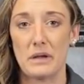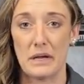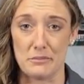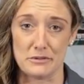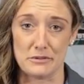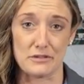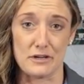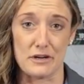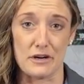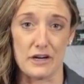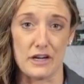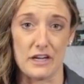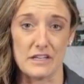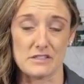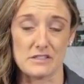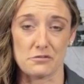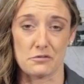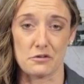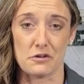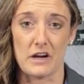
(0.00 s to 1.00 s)
paper
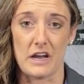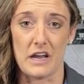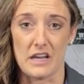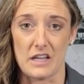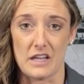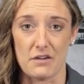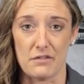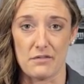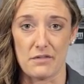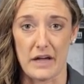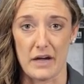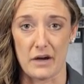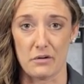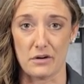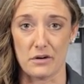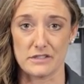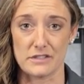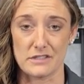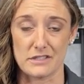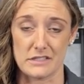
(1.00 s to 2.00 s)
targets or any of
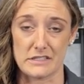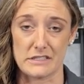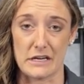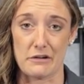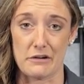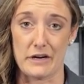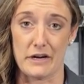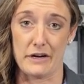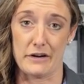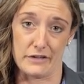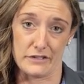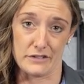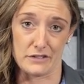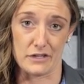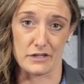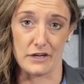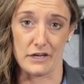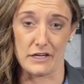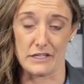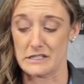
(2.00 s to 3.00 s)
our Sig Air airgun
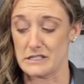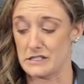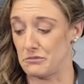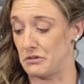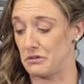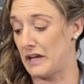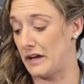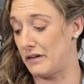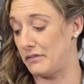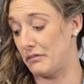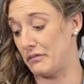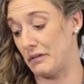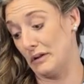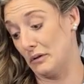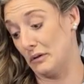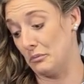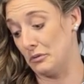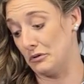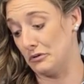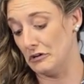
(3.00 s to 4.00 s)
targets that we have
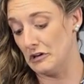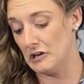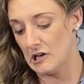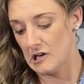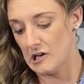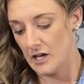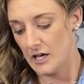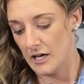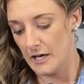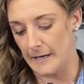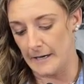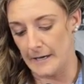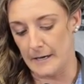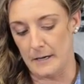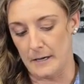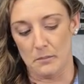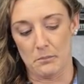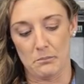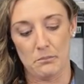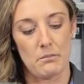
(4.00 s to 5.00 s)
available.
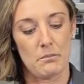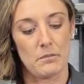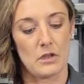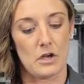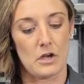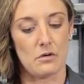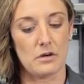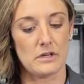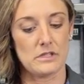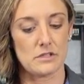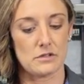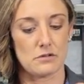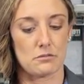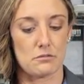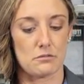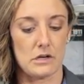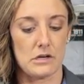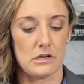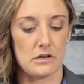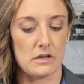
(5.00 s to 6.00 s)
Um, going to the
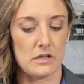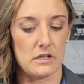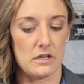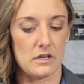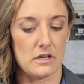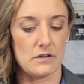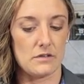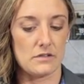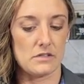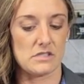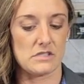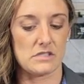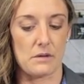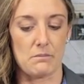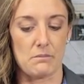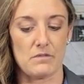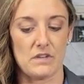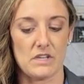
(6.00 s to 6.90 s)
rear here, some